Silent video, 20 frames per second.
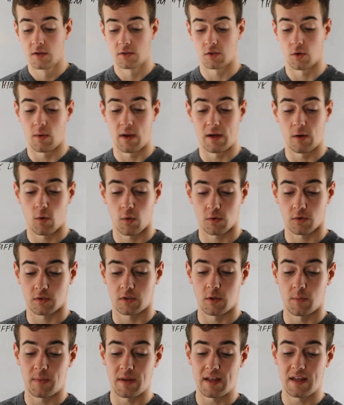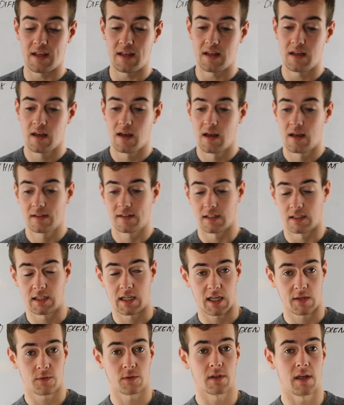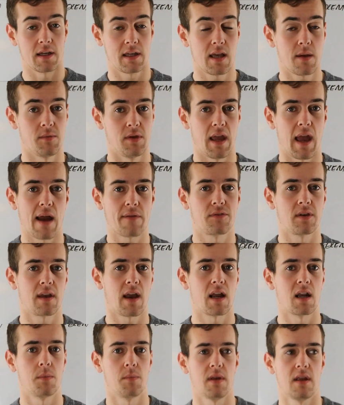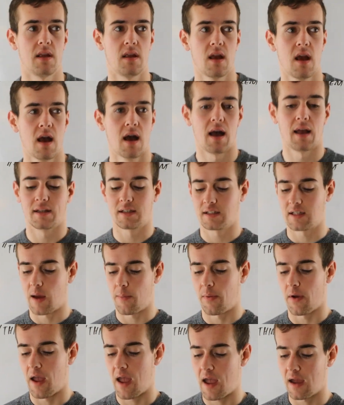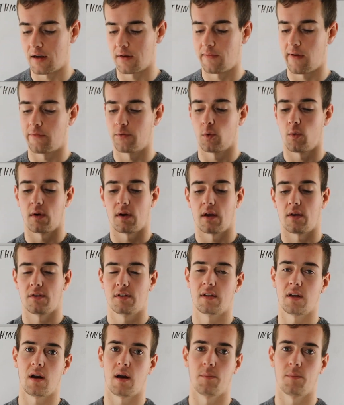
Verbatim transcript: So in order to be successful like him, you have to kind of be a step ahead of everyone else.